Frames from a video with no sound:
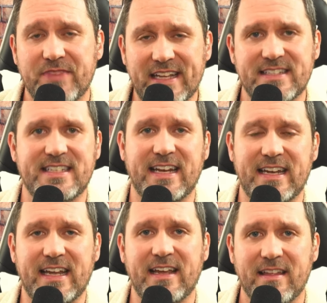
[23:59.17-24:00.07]
and
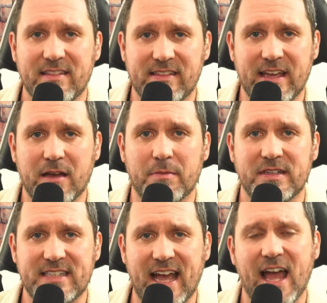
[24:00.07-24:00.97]
sending them
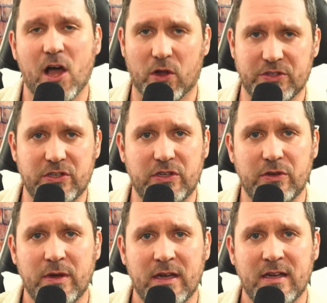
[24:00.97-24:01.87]
to hell, do you?